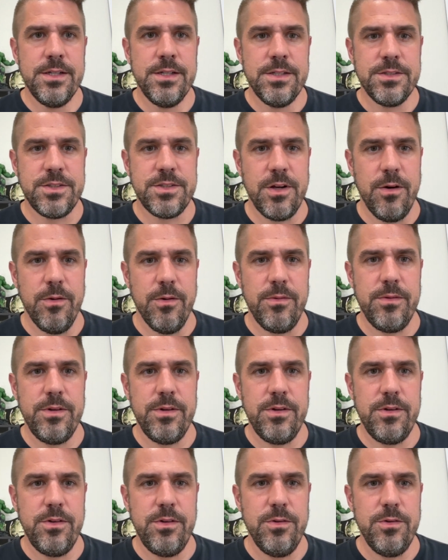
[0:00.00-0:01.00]
So
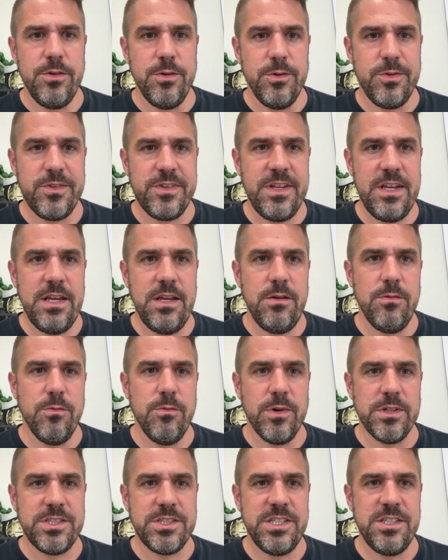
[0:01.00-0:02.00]
you see
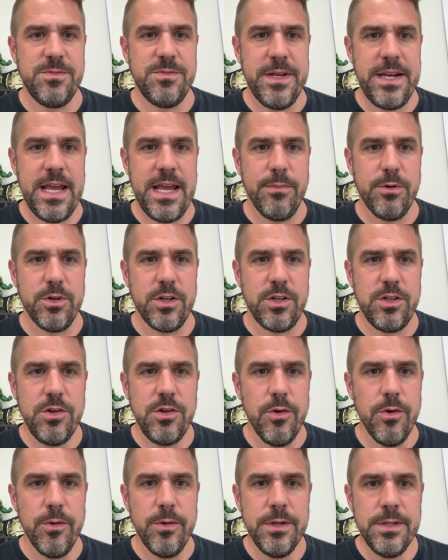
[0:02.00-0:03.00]
what she's been able to
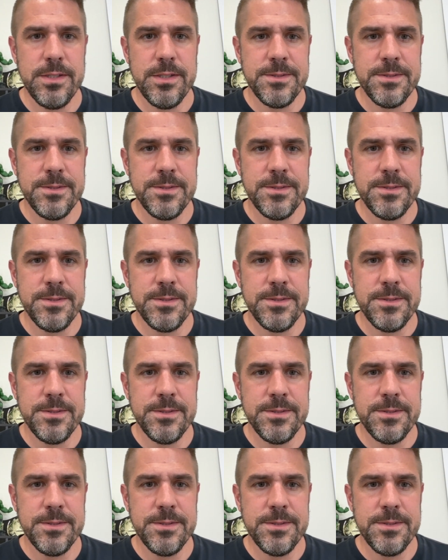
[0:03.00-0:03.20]
do.